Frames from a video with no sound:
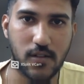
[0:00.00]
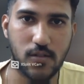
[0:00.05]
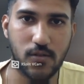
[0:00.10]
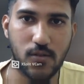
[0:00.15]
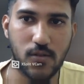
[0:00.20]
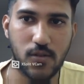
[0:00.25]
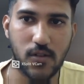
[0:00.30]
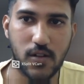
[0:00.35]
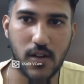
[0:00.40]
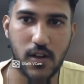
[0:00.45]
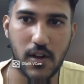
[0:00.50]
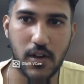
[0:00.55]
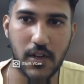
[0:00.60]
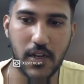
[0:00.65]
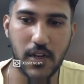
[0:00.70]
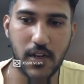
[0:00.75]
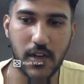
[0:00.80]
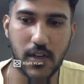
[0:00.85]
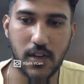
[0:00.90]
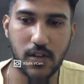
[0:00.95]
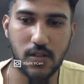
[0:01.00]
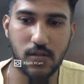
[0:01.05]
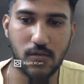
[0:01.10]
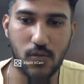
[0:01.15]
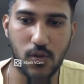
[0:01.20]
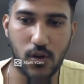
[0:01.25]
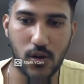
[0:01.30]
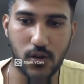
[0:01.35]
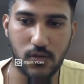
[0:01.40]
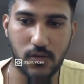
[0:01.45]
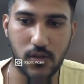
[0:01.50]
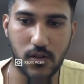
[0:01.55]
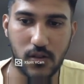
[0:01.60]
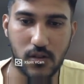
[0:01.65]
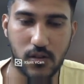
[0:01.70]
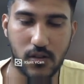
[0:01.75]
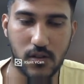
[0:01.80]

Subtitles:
code and getting whatever